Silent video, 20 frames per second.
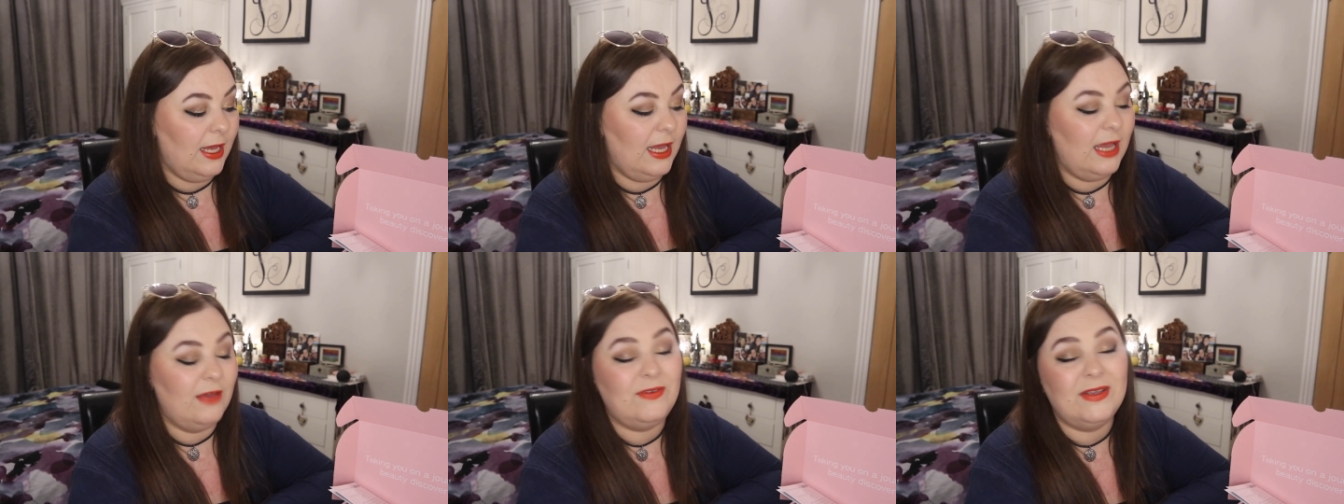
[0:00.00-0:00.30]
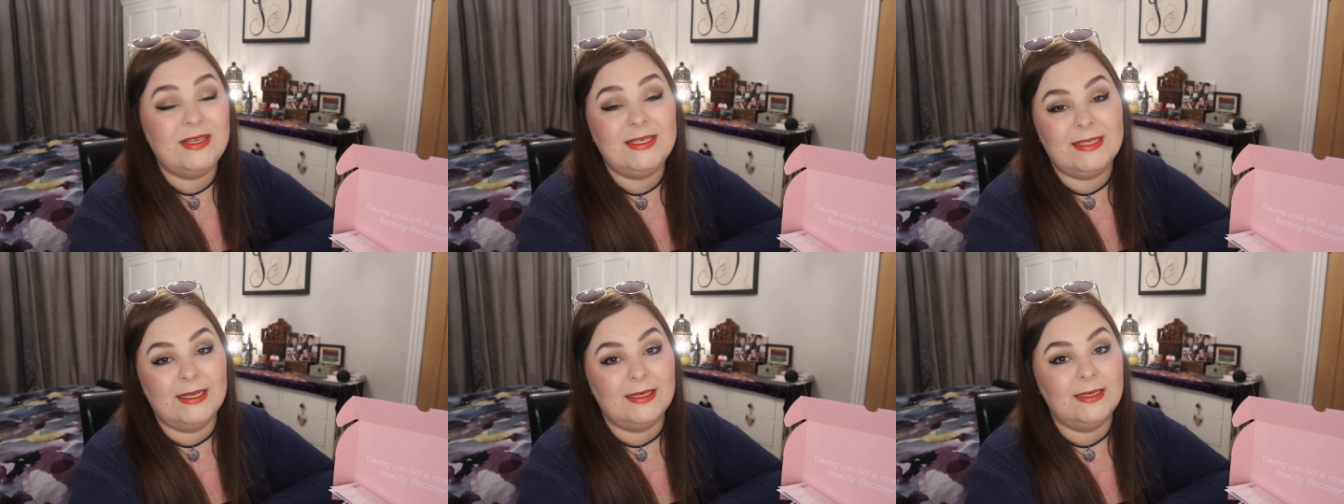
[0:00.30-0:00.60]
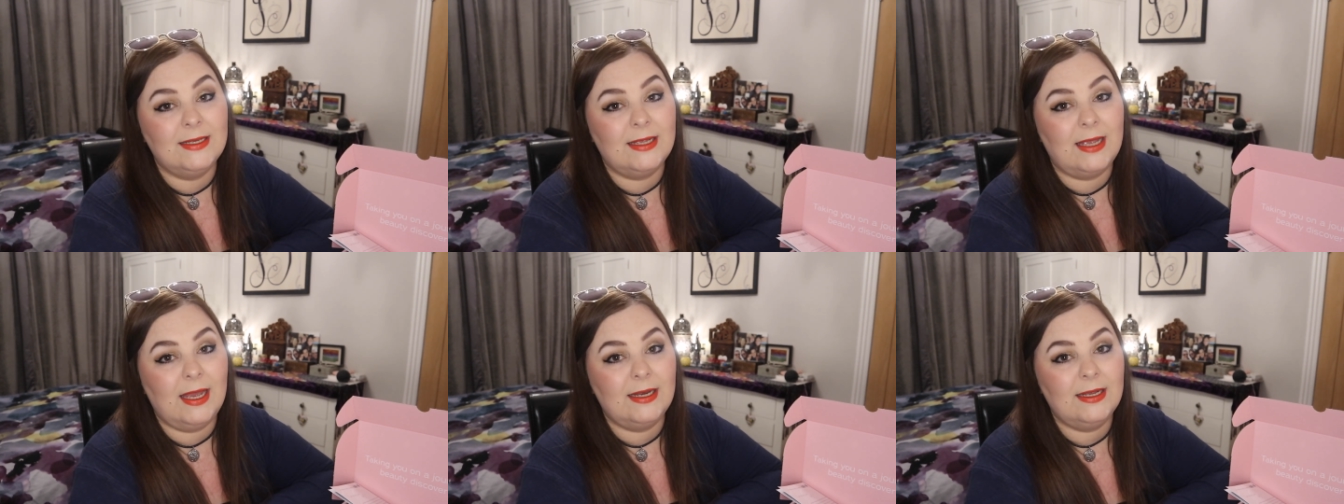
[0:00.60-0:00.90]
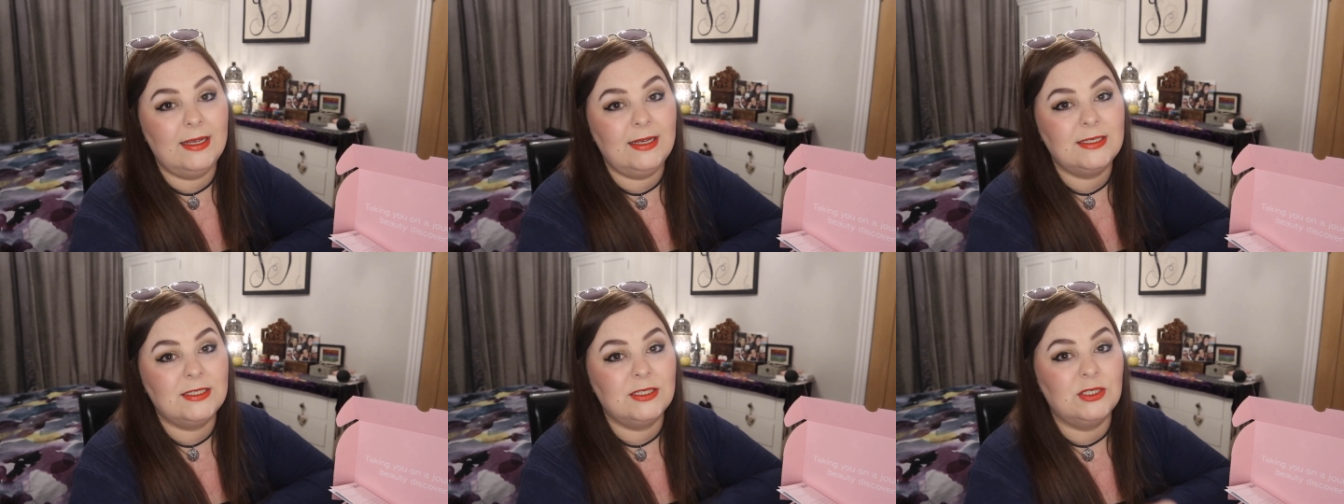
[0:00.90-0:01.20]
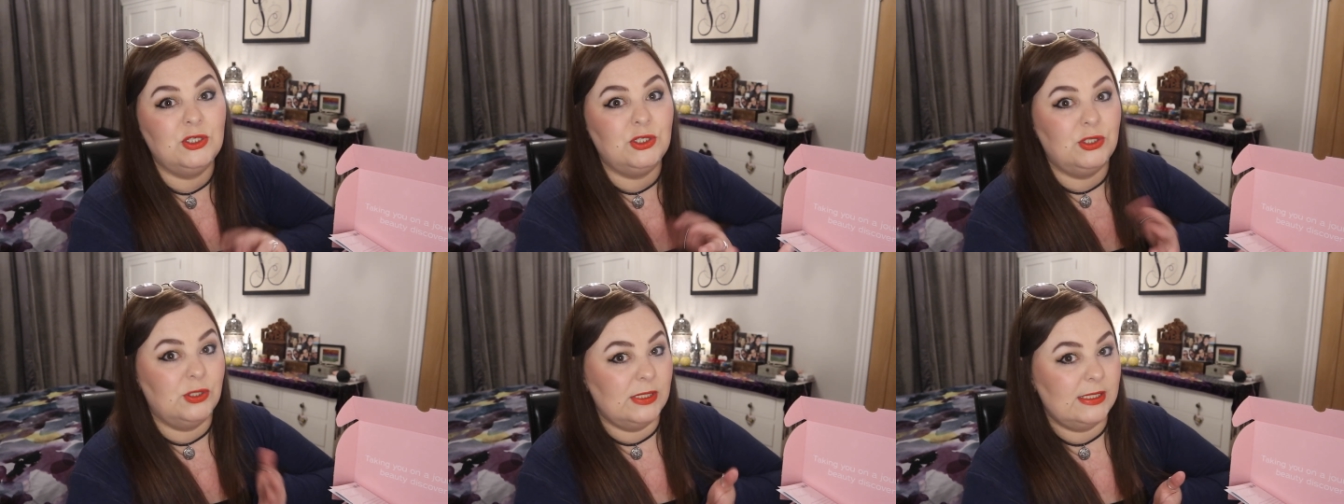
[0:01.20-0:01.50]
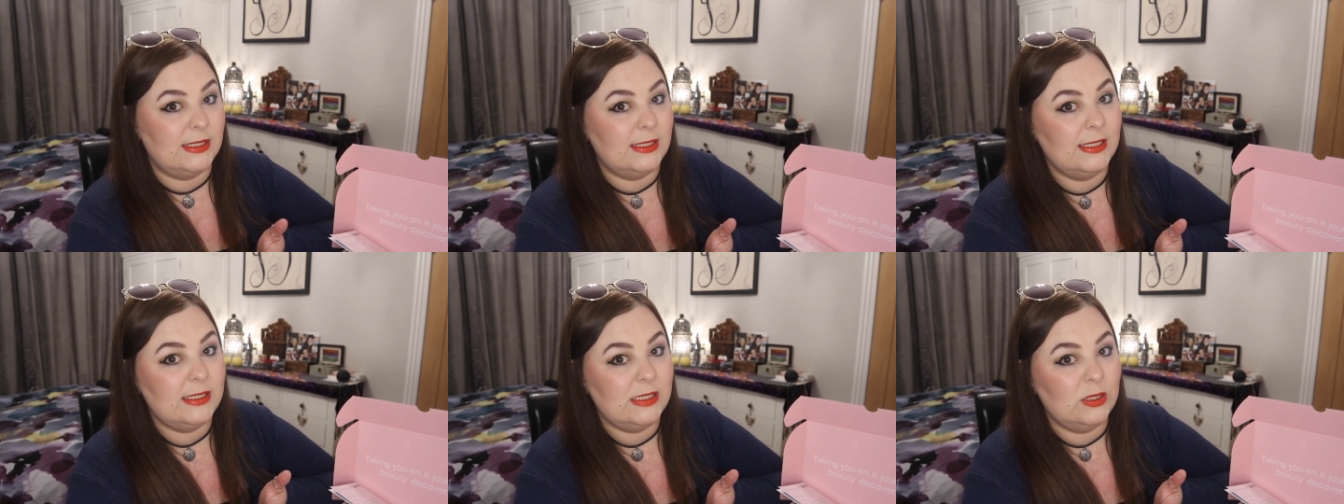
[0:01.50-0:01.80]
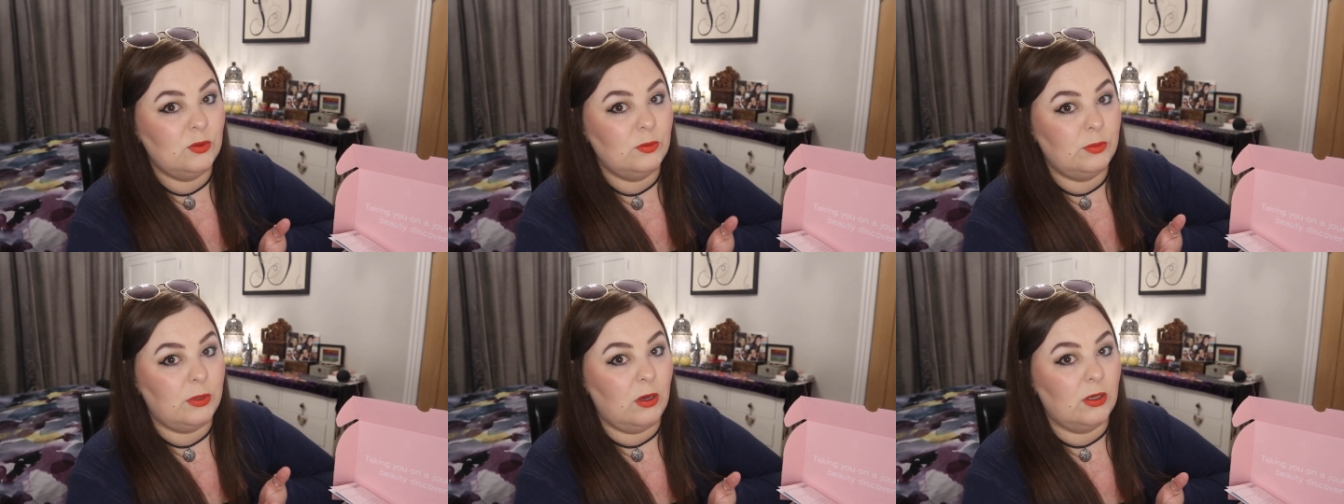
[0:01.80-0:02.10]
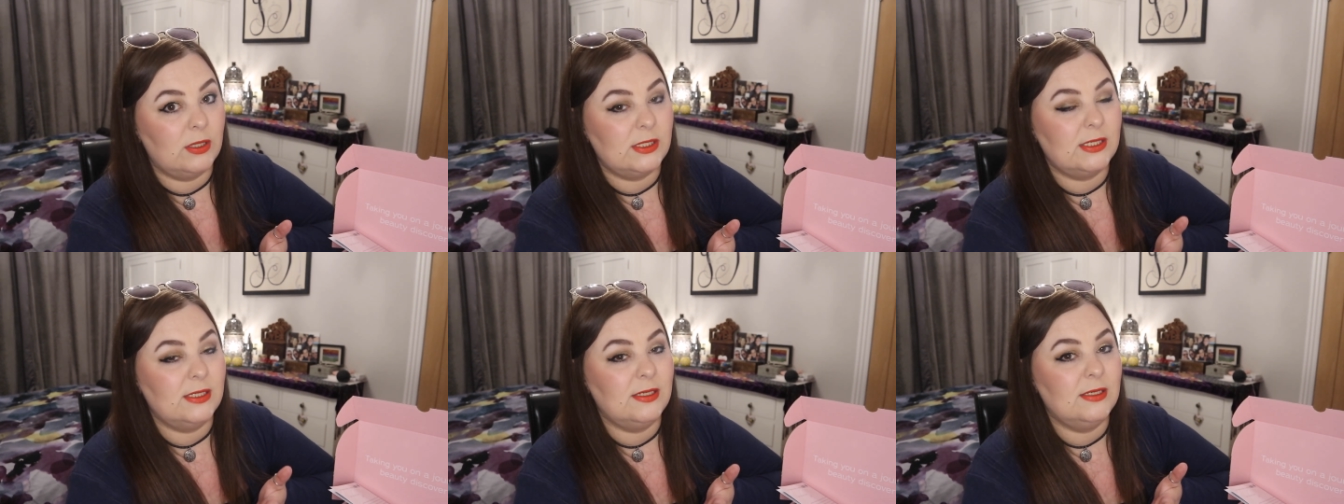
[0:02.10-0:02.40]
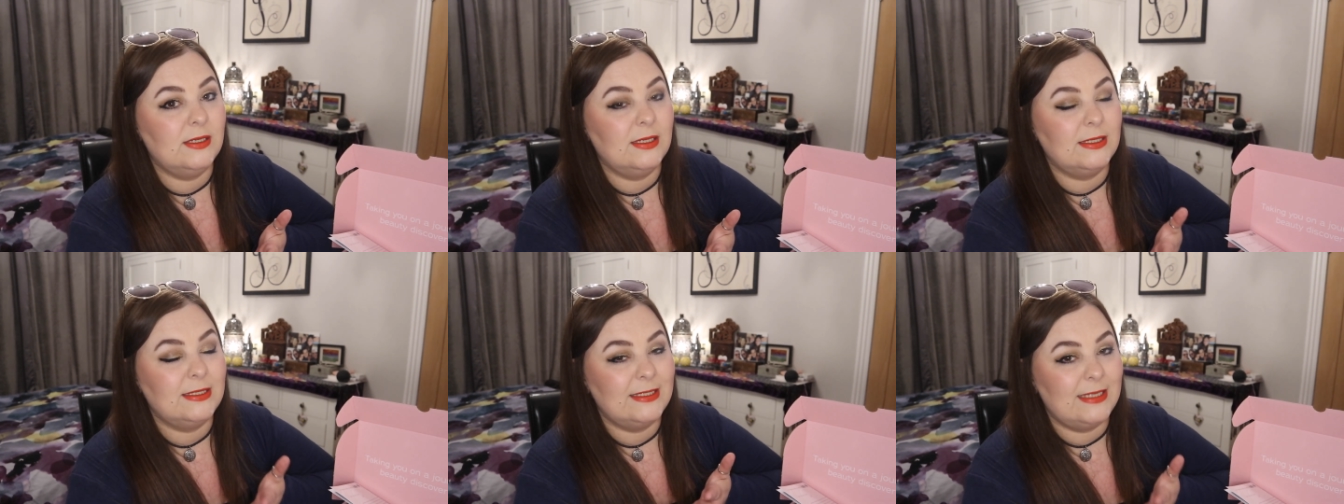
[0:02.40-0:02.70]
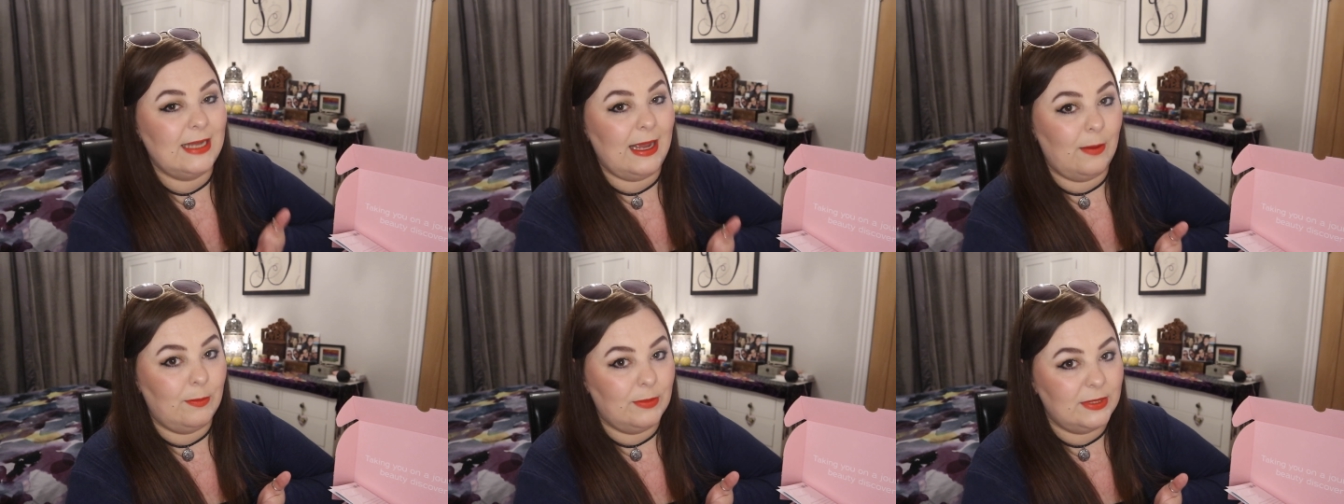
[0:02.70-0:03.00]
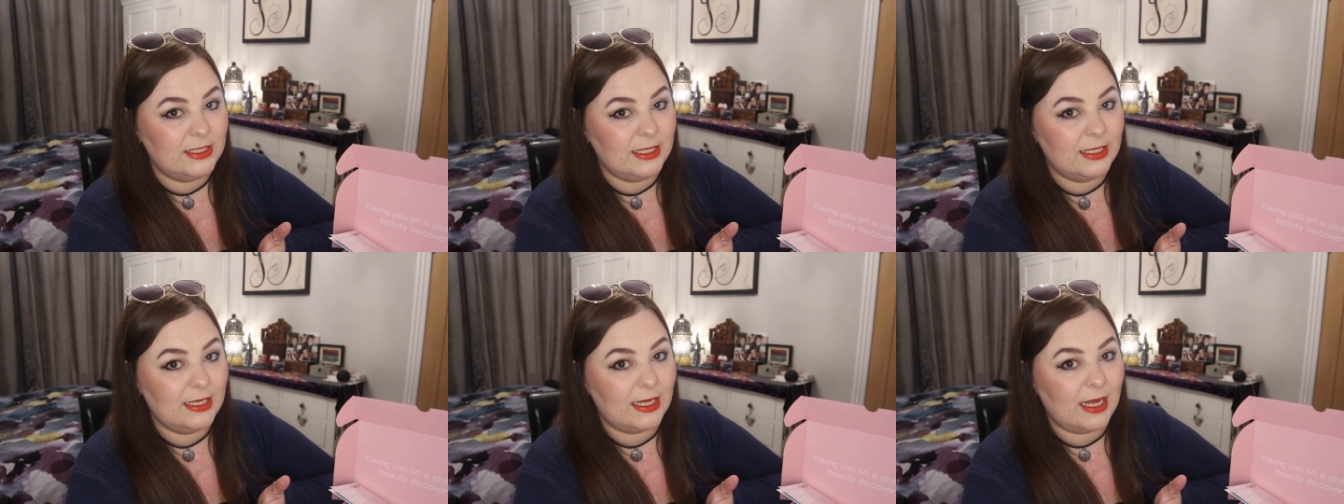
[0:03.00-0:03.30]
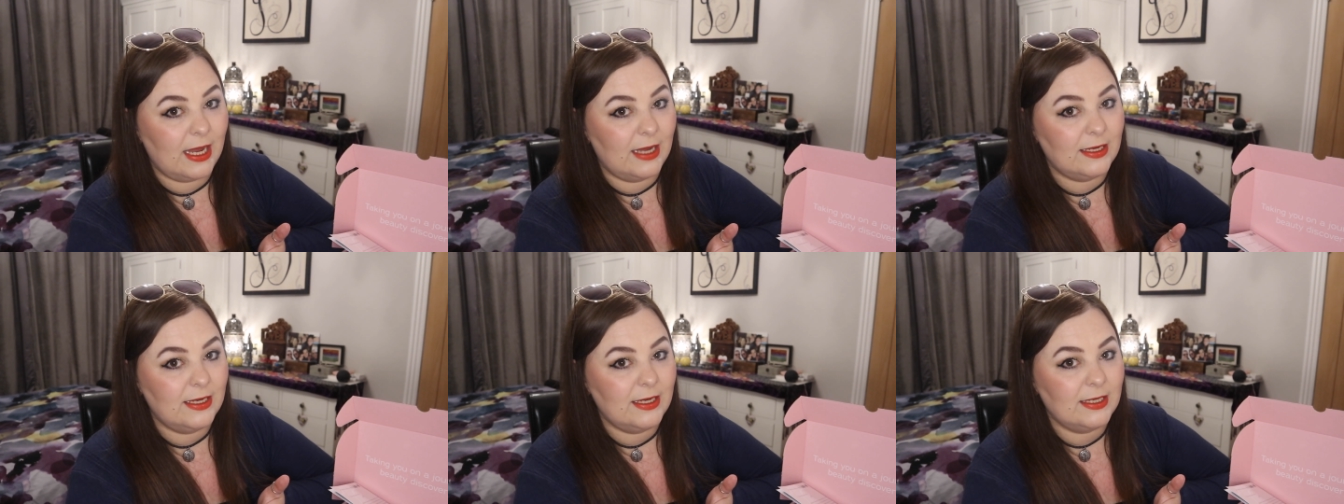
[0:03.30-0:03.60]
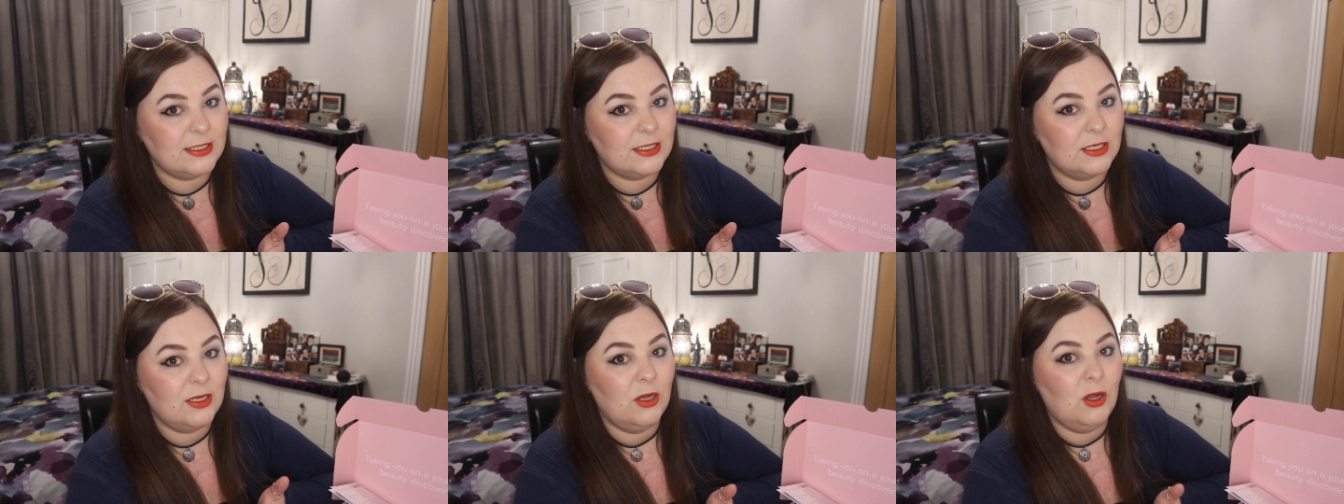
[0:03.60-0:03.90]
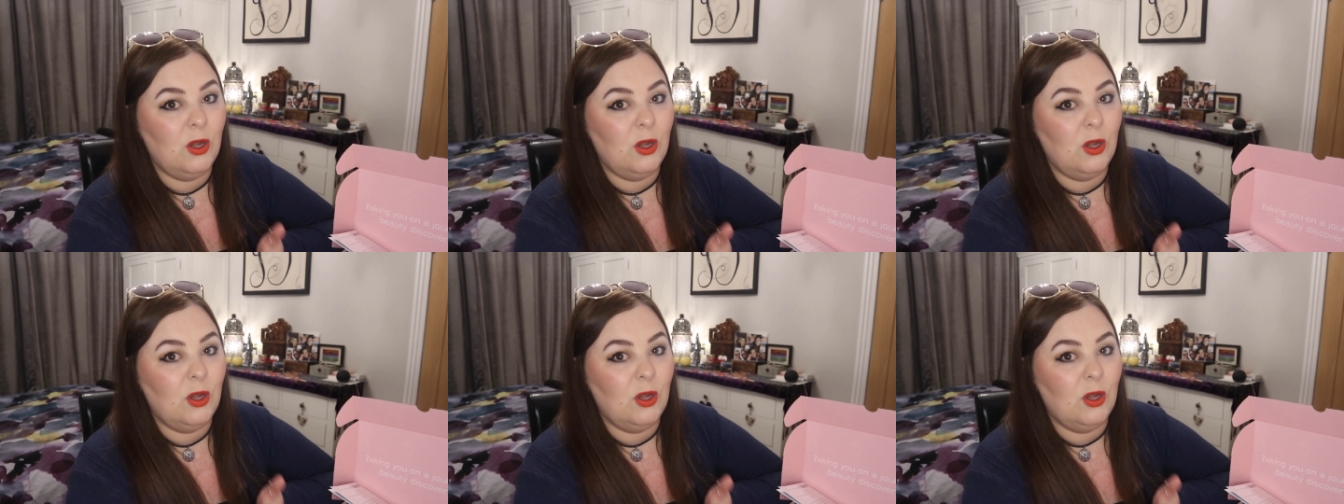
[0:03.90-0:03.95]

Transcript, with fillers: If you didn't get it, does this unboxing tempt you to get it?